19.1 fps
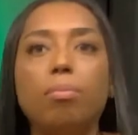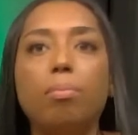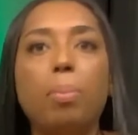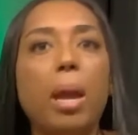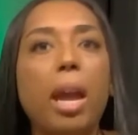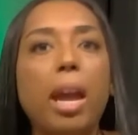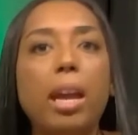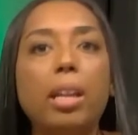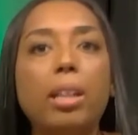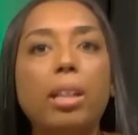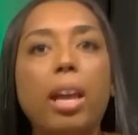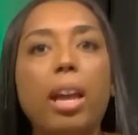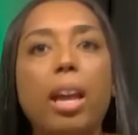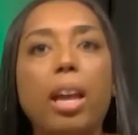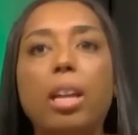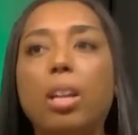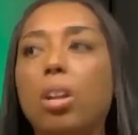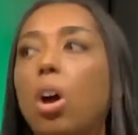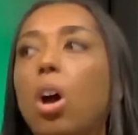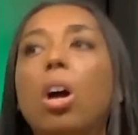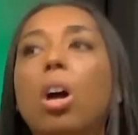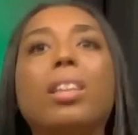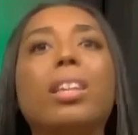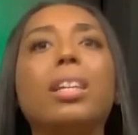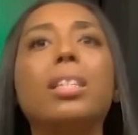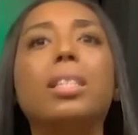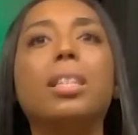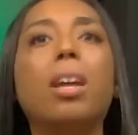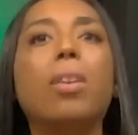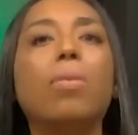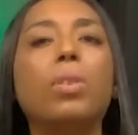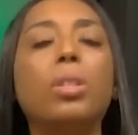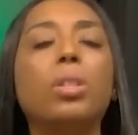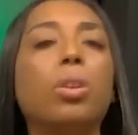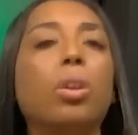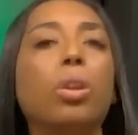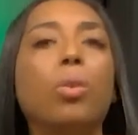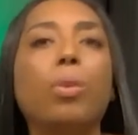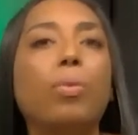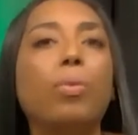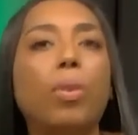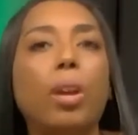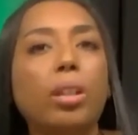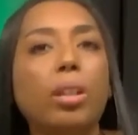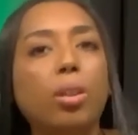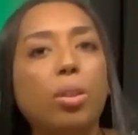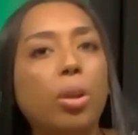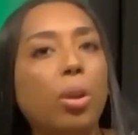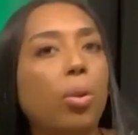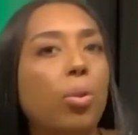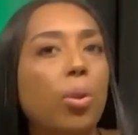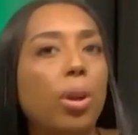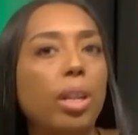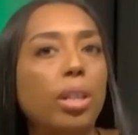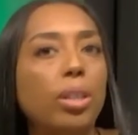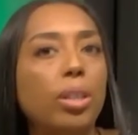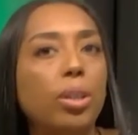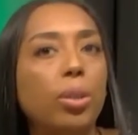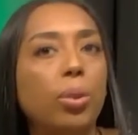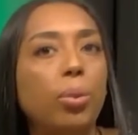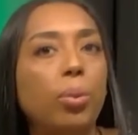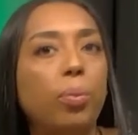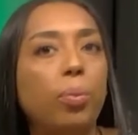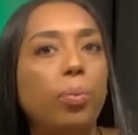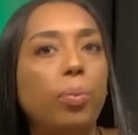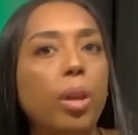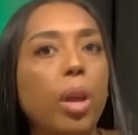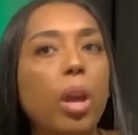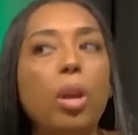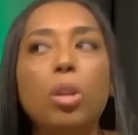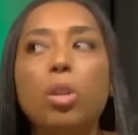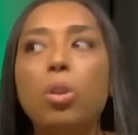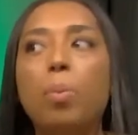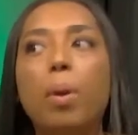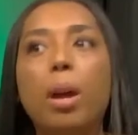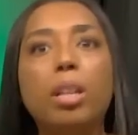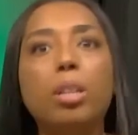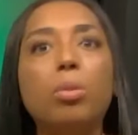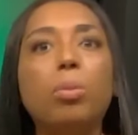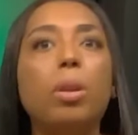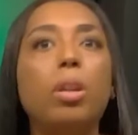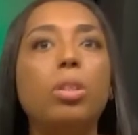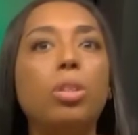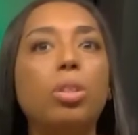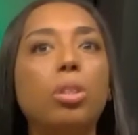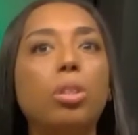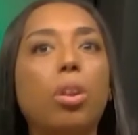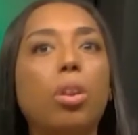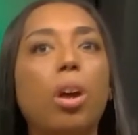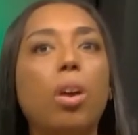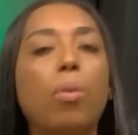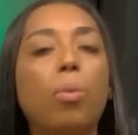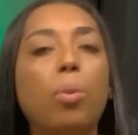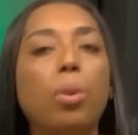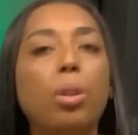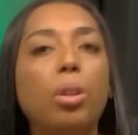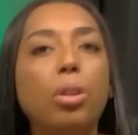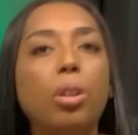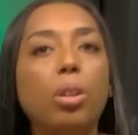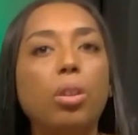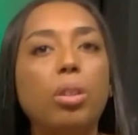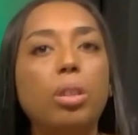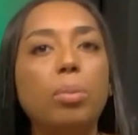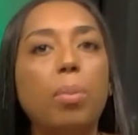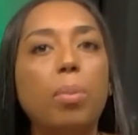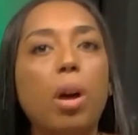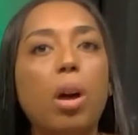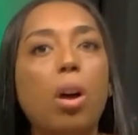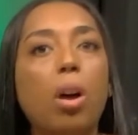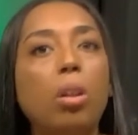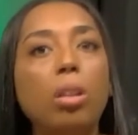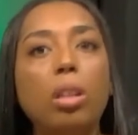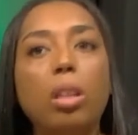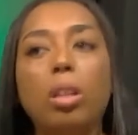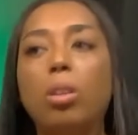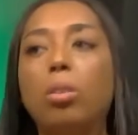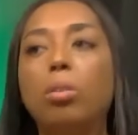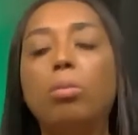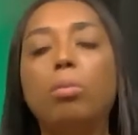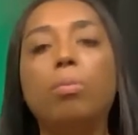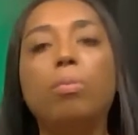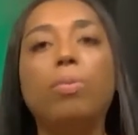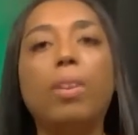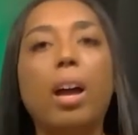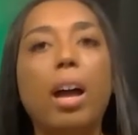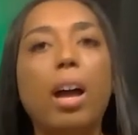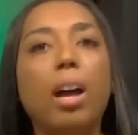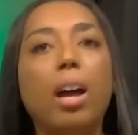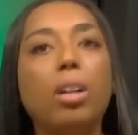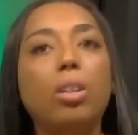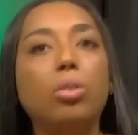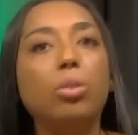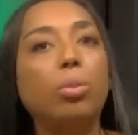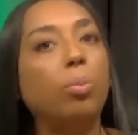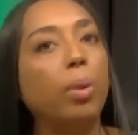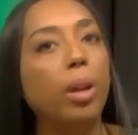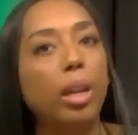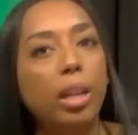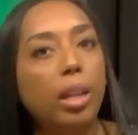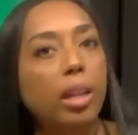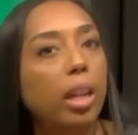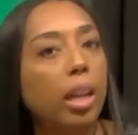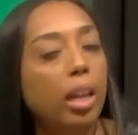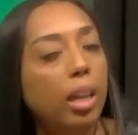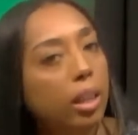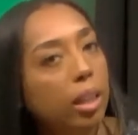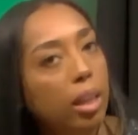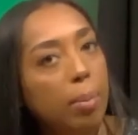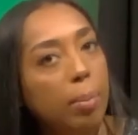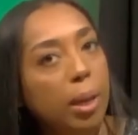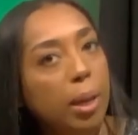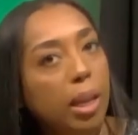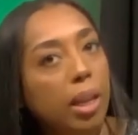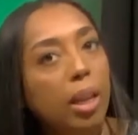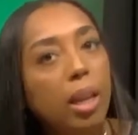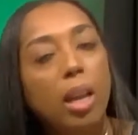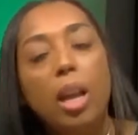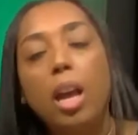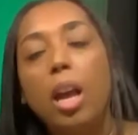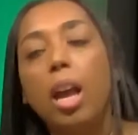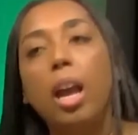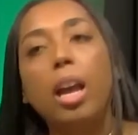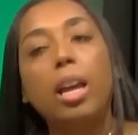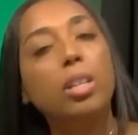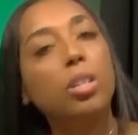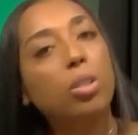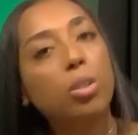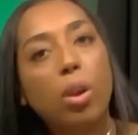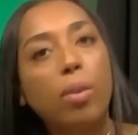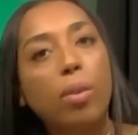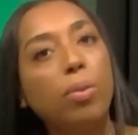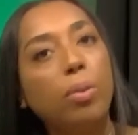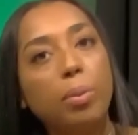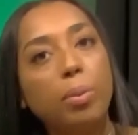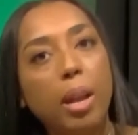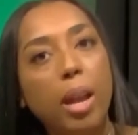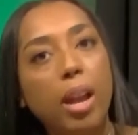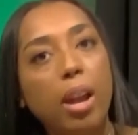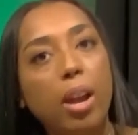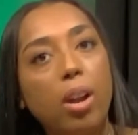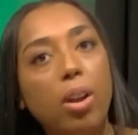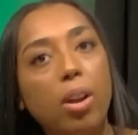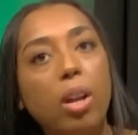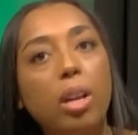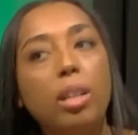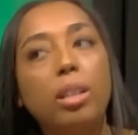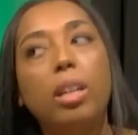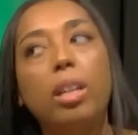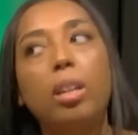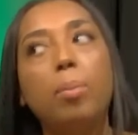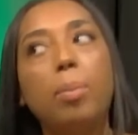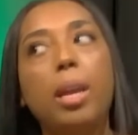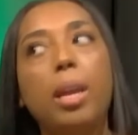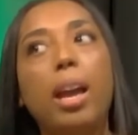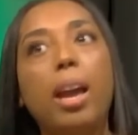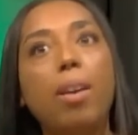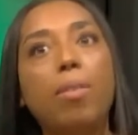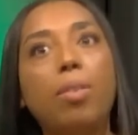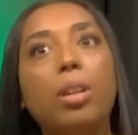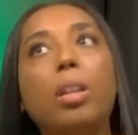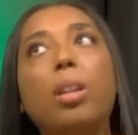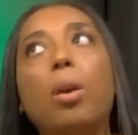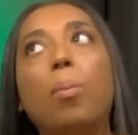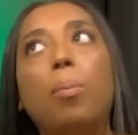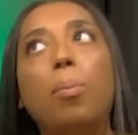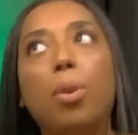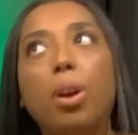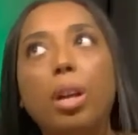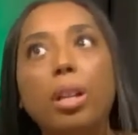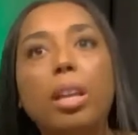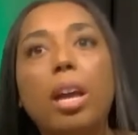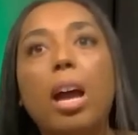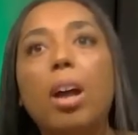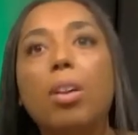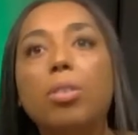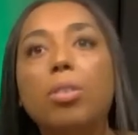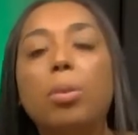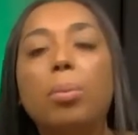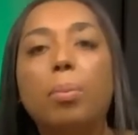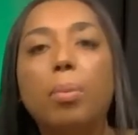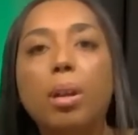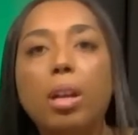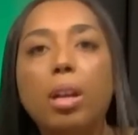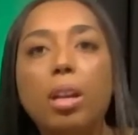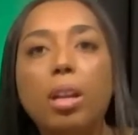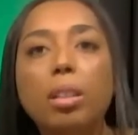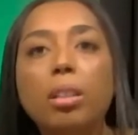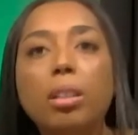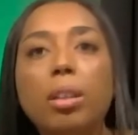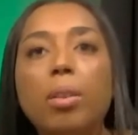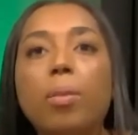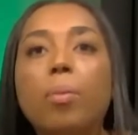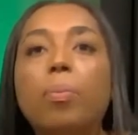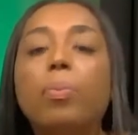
paying late, all that stuff is going to reflect on your credit too. You might as well just start off with a little 500 rinky-dink limit and start from there. Then to be having month after month